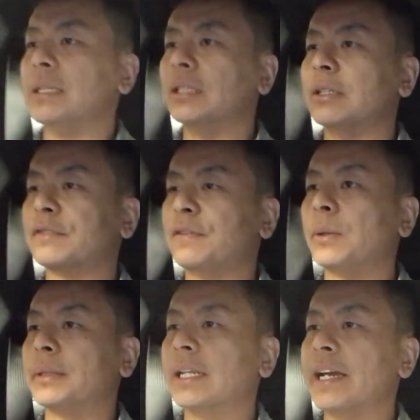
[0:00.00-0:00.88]
It's
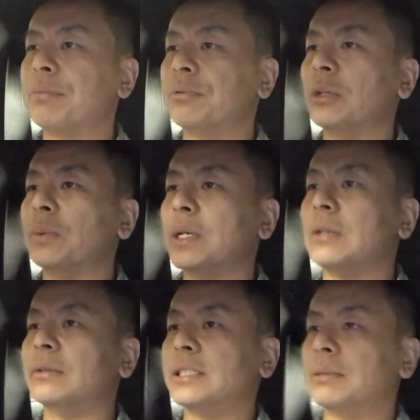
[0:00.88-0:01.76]
following the lane pretty
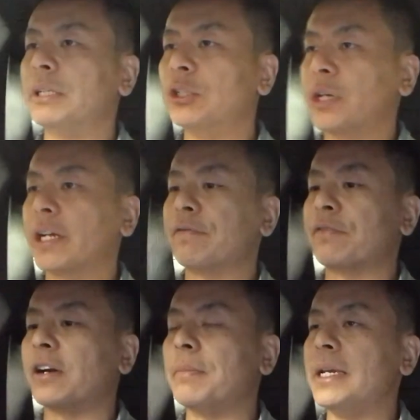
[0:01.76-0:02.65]
well. There's a big truck in
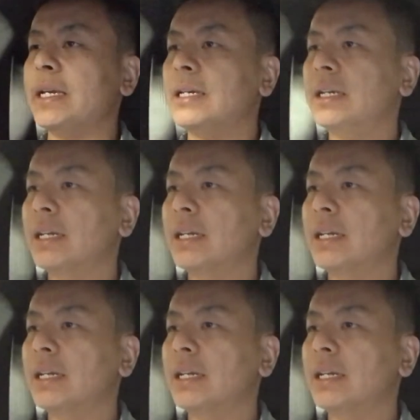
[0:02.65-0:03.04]
front of me.